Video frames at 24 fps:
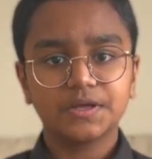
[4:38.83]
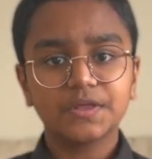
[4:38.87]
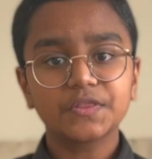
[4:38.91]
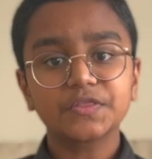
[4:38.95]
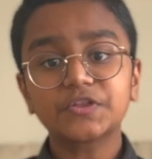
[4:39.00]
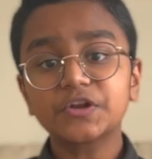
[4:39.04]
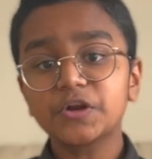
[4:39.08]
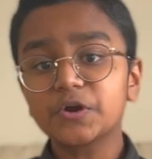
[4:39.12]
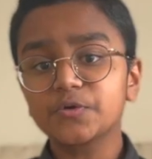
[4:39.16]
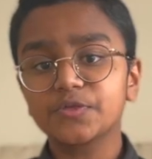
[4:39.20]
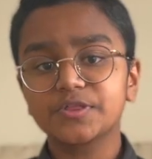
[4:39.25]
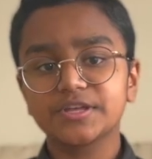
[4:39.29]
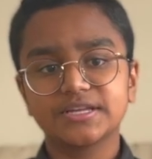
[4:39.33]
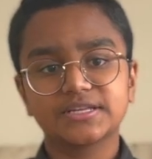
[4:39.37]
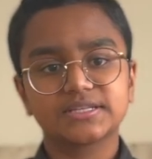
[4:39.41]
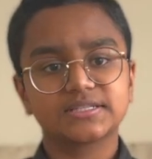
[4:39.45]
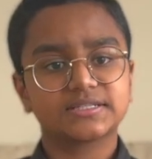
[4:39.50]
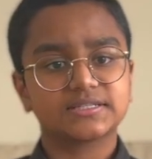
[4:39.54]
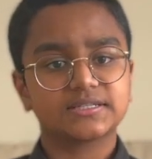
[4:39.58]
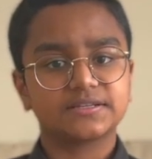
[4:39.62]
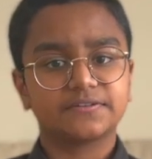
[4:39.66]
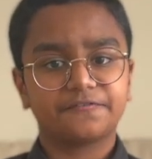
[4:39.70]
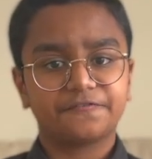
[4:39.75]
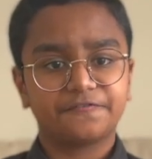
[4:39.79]
Through
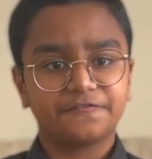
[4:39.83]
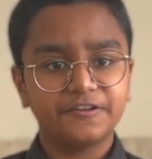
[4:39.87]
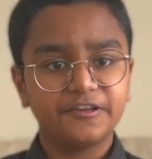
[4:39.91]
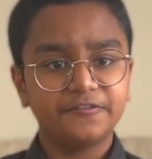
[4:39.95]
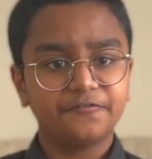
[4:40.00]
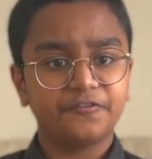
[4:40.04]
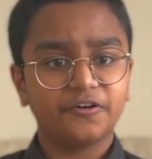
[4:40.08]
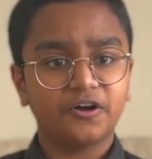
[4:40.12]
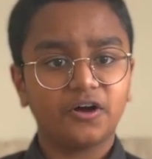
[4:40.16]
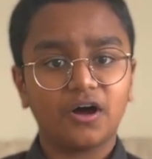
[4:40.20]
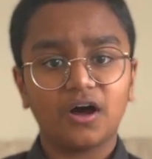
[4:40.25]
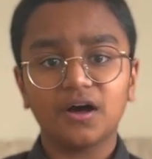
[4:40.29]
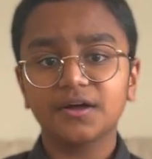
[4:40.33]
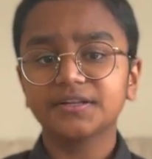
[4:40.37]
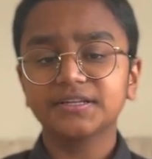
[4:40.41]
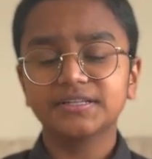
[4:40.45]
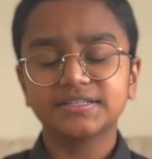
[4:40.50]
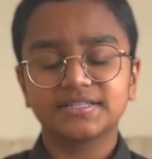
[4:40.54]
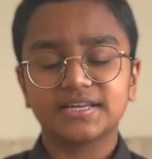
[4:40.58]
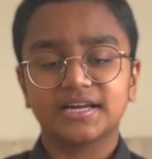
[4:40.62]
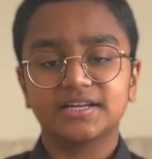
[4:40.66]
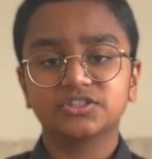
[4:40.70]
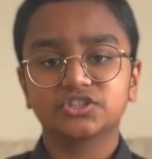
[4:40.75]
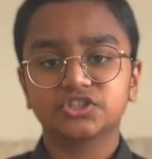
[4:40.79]
this, FIFA
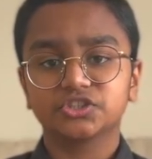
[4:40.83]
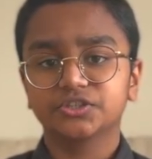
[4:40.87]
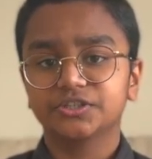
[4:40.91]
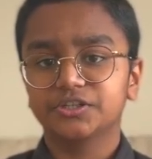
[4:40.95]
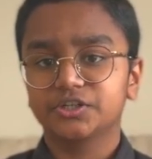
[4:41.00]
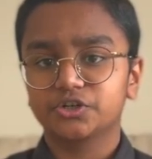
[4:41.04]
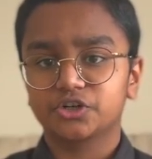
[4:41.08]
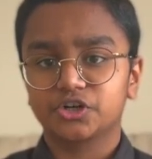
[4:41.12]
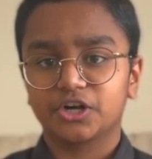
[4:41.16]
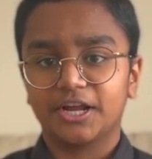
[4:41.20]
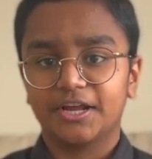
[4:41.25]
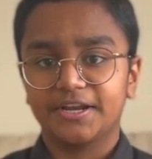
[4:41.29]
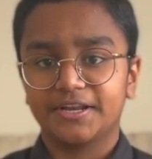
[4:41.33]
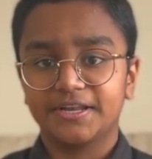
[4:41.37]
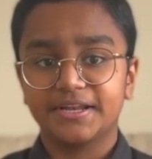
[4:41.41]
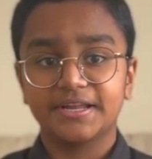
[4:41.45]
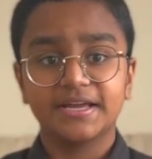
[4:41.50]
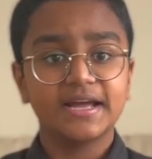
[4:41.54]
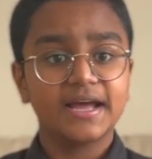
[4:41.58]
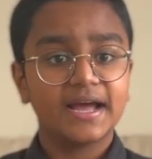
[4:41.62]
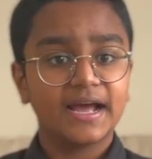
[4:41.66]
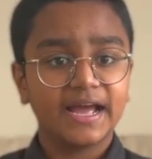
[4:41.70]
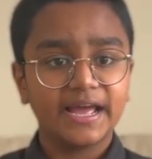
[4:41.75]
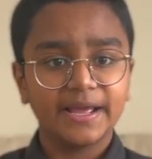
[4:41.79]
unintentionally created
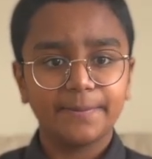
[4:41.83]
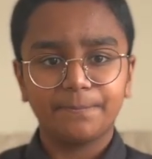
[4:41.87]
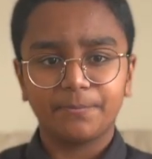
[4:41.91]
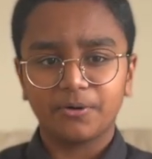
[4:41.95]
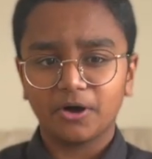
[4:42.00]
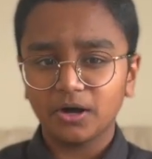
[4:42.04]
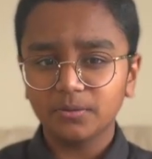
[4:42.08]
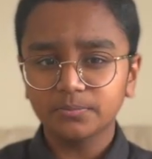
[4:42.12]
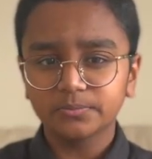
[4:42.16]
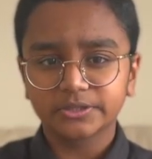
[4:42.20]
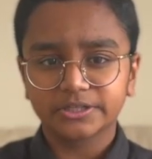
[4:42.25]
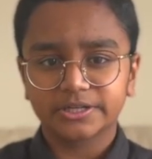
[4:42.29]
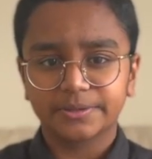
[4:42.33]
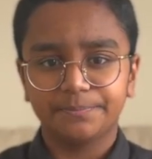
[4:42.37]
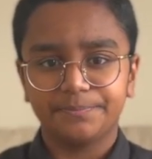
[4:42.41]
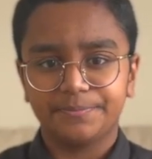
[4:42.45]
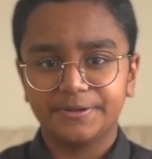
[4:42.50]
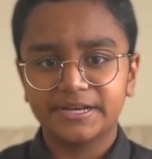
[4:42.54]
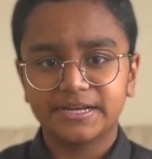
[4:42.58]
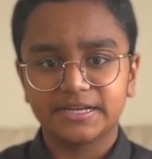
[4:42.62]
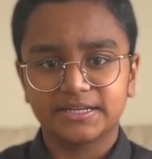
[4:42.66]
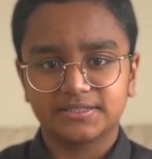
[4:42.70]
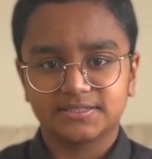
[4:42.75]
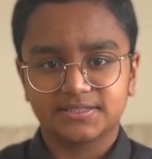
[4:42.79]
a public
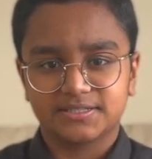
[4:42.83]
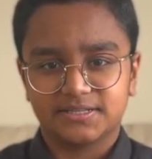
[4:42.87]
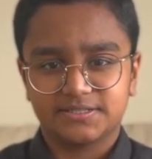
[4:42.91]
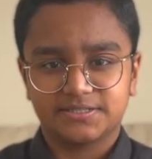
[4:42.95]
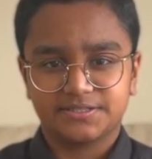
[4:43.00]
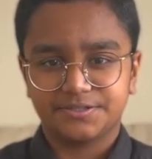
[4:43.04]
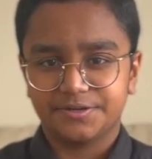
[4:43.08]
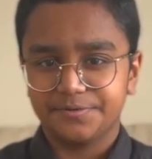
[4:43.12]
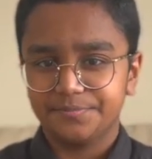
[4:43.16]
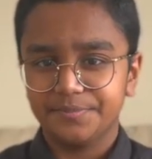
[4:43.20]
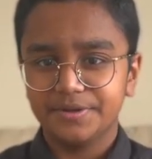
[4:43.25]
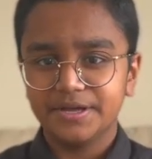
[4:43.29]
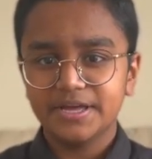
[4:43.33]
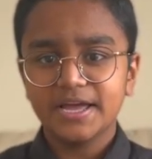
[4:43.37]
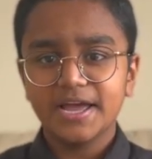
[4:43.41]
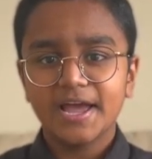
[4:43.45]
bidding system